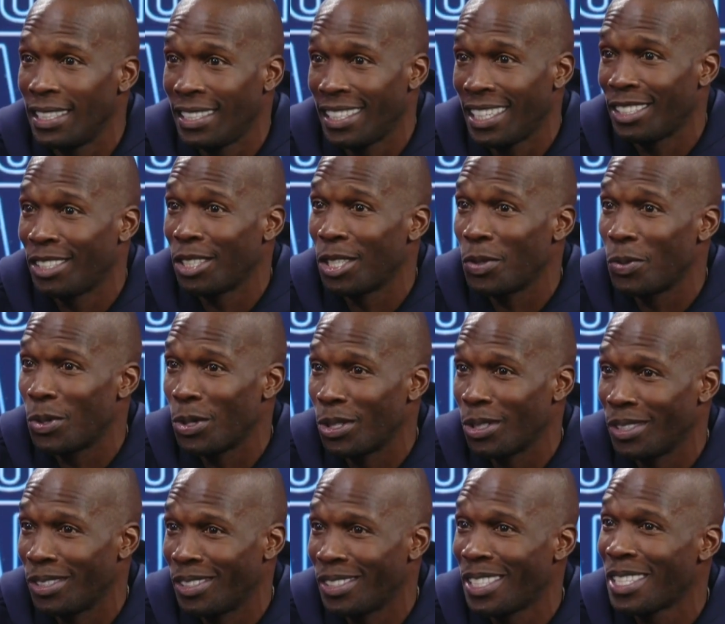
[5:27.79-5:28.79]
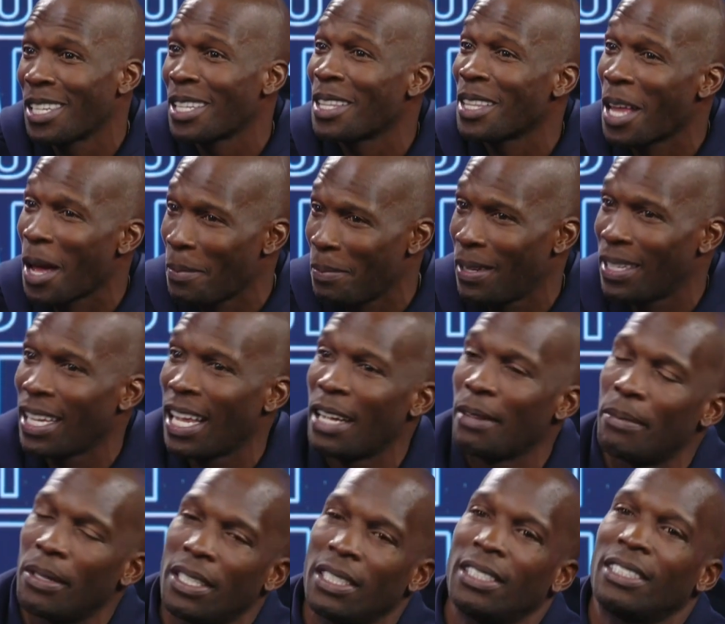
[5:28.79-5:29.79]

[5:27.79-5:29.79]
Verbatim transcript: That's a good word. Got it. Not be a liability.